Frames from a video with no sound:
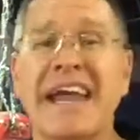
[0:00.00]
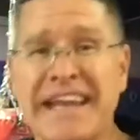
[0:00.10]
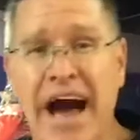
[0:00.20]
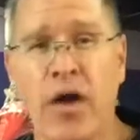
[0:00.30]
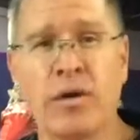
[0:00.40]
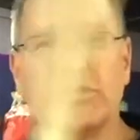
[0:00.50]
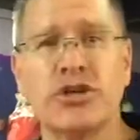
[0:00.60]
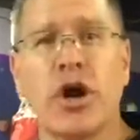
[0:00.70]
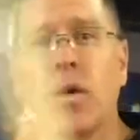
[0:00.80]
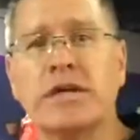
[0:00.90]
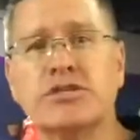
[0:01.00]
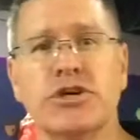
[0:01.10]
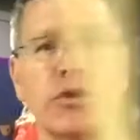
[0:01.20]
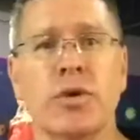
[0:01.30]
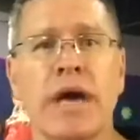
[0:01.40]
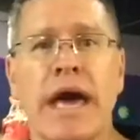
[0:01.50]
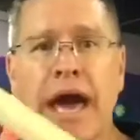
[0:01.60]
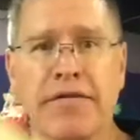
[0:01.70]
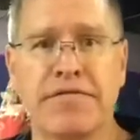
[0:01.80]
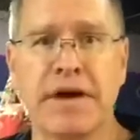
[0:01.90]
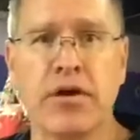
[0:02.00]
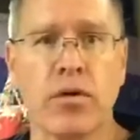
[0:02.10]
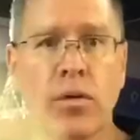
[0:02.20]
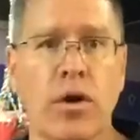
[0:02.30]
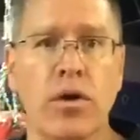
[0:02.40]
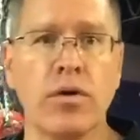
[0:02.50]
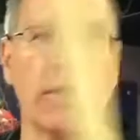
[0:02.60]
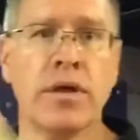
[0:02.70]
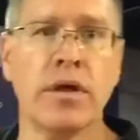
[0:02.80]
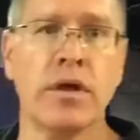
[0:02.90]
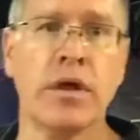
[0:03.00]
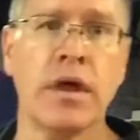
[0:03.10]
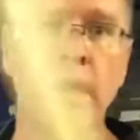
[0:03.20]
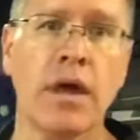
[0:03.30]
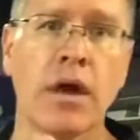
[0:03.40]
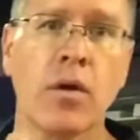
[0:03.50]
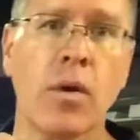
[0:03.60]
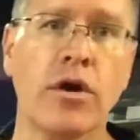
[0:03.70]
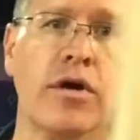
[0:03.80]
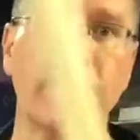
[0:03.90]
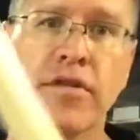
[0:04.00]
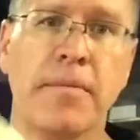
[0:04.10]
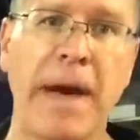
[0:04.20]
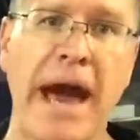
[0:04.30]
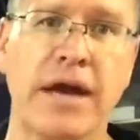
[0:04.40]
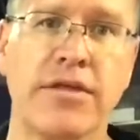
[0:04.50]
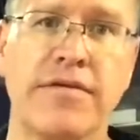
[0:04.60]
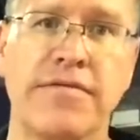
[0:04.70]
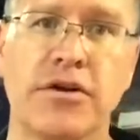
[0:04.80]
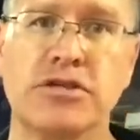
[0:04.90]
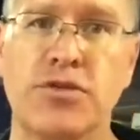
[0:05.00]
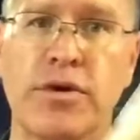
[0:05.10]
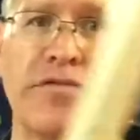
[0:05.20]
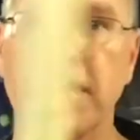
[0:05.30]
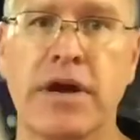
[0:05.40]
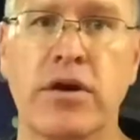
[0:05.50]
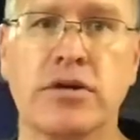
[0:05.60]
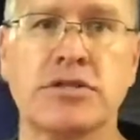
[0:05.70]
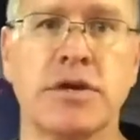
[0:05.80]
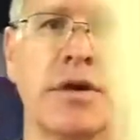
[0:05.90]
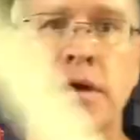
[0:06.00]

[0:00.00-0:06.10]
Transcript: Now I want you to go into a finger roll, going over the back of the first three fingers,